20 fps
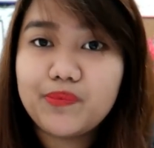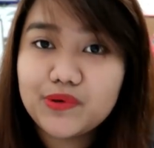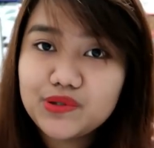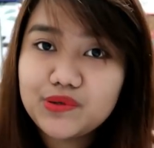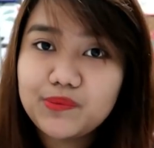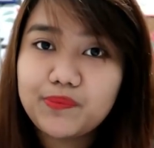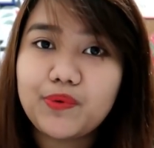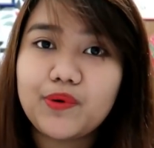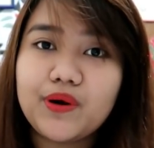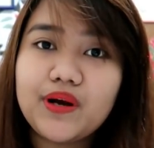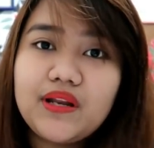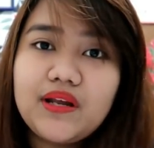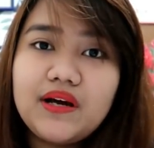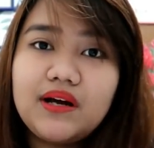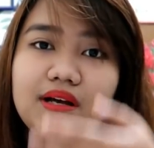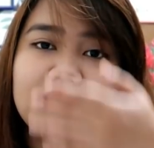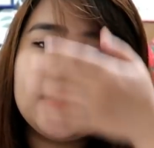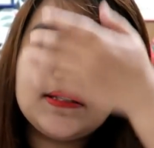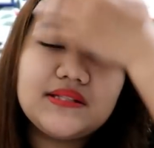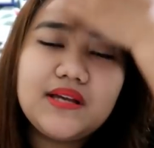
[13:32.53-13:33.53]
support
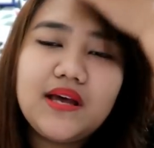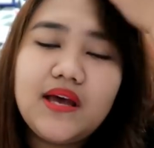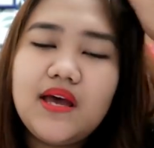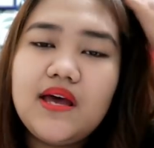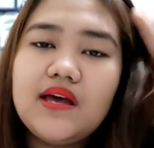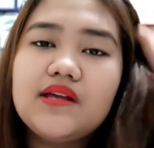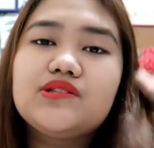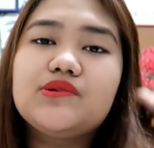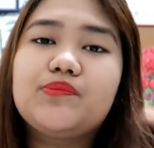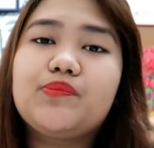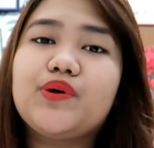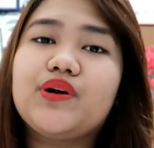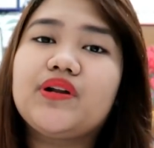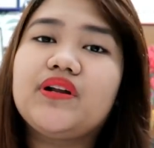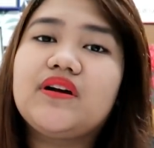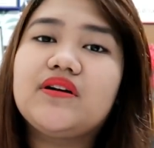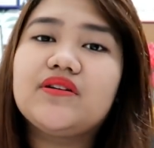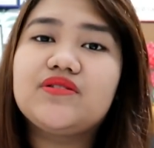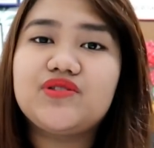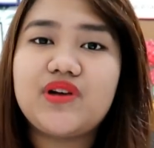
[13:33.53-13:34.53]

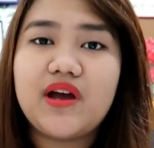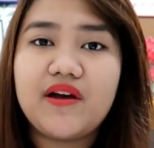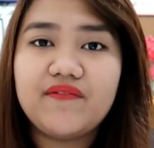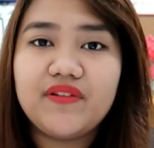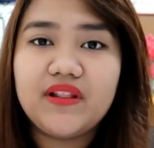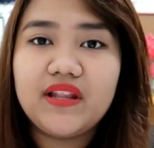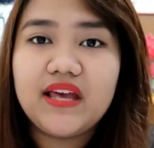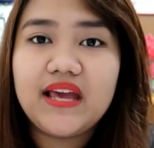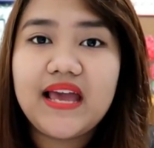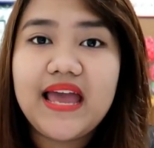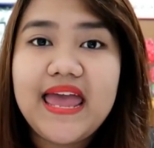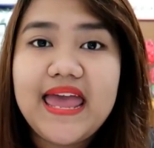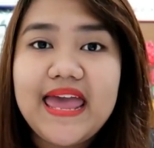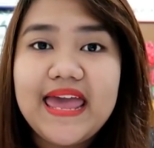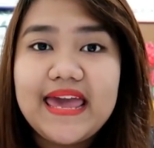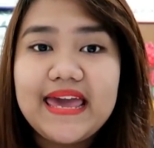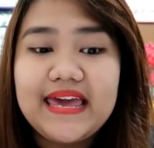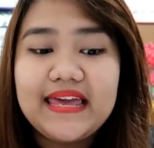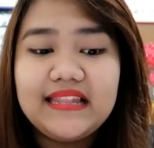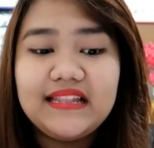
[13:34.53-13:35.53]
our traveling.
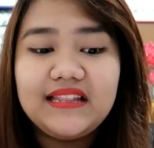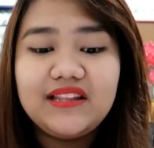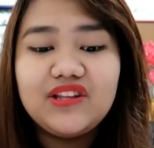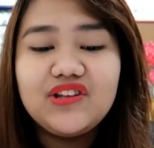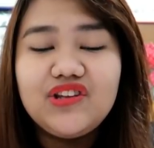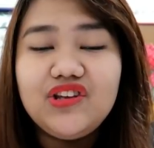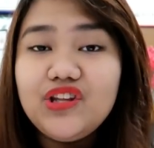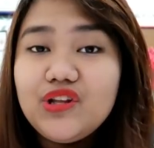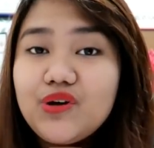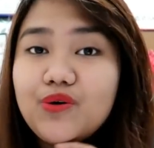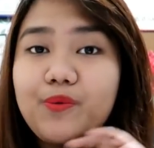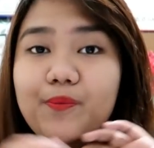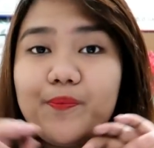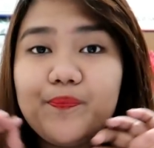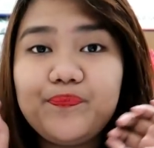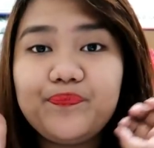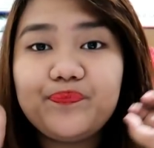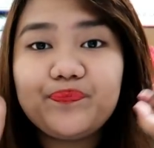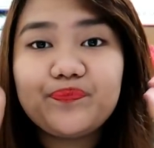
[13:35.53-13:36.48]
And you know,